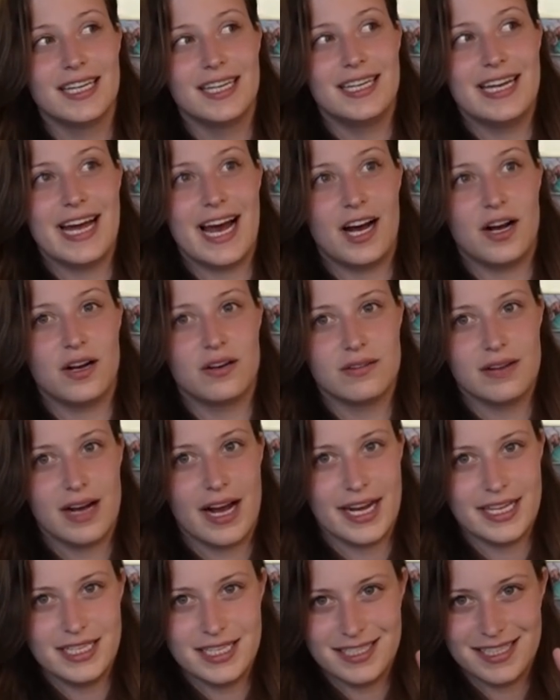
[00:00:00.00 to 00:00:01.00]
Now,
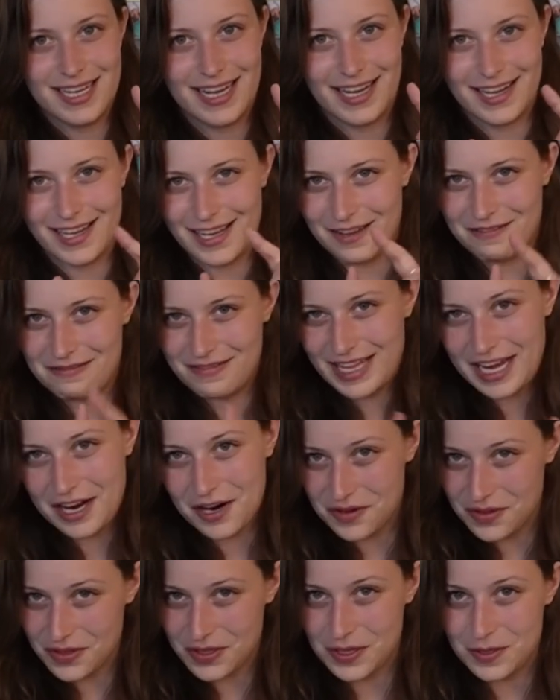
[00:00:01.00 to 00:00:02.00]
I did say if they
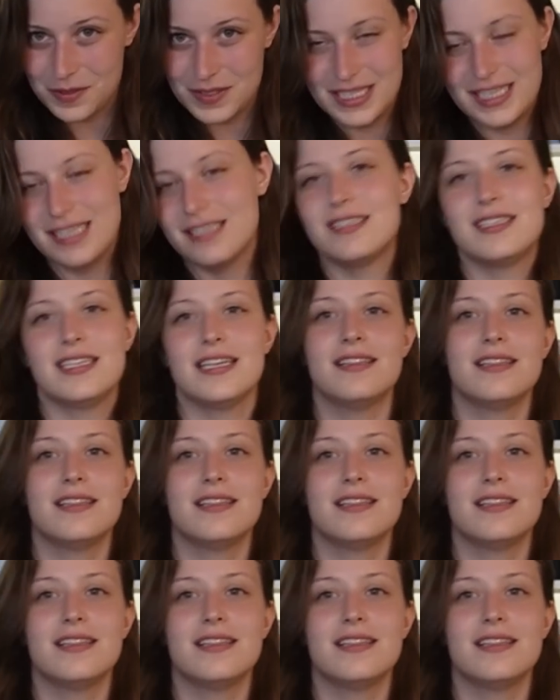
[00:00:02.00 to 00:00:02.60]
are the closest,